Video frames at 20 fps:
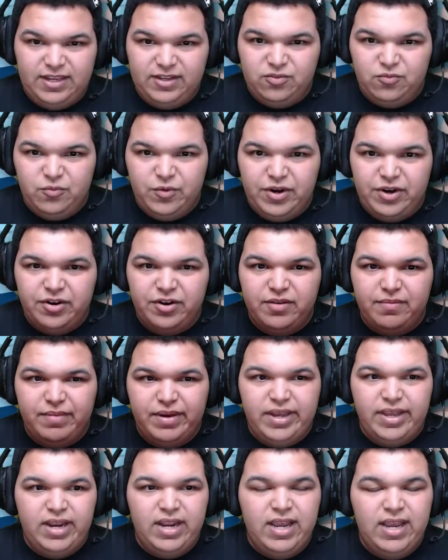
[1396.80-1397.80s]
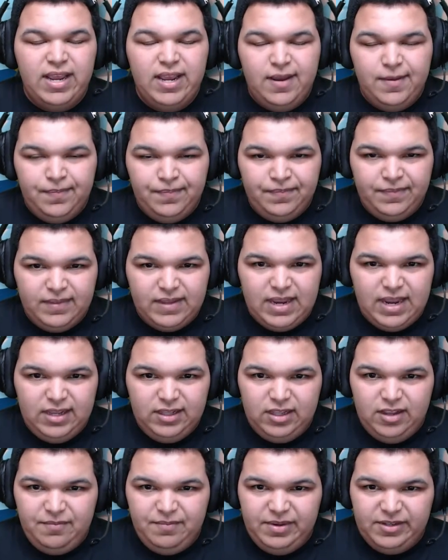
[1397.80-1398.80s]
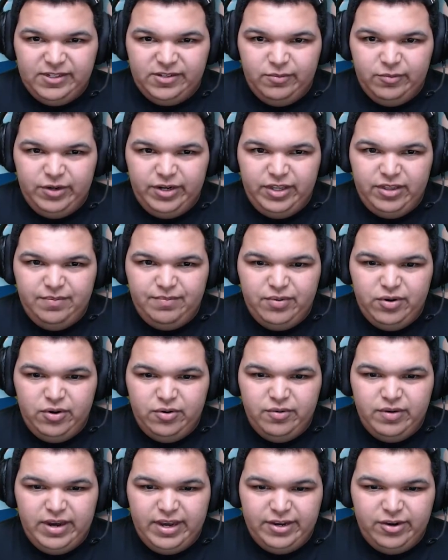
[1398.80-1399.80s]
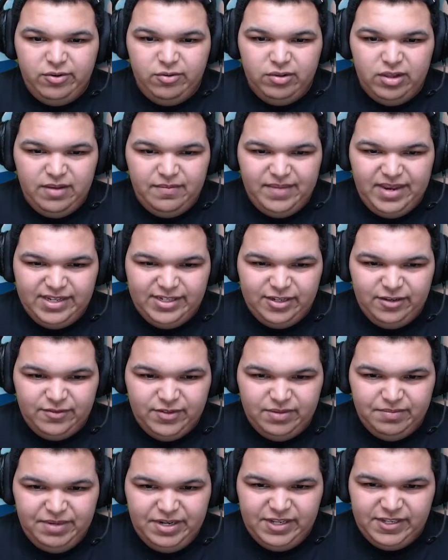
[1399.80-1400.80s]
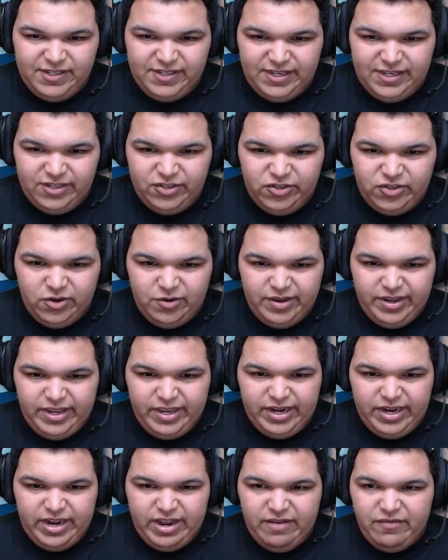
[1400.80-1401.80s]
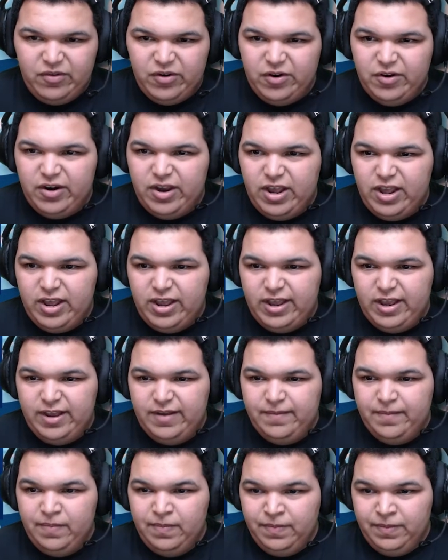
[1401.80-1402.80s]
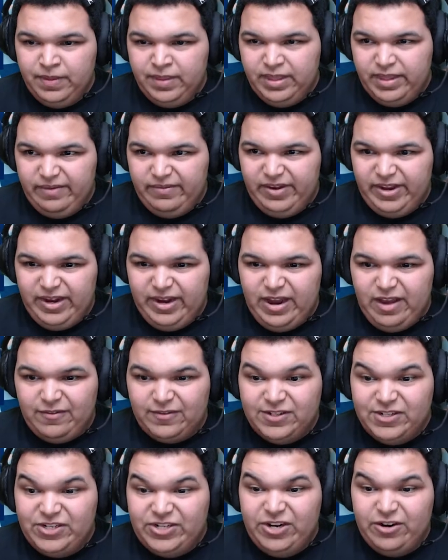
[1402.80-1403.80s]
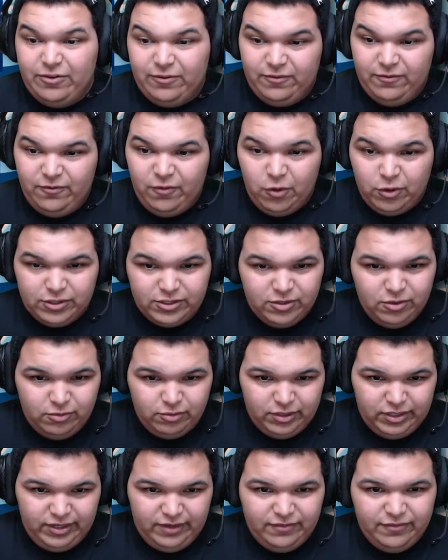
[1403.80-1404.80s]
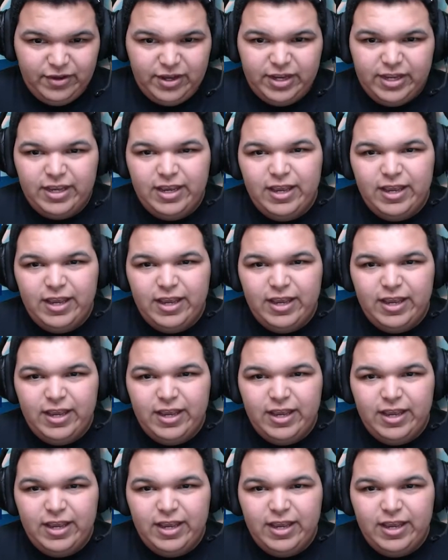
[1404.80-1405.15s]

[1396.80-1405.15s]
is weird, but I love me some Winnie the Pooh. I do love myself some Disney, so I can never get enough. Sheer force, holy fuck.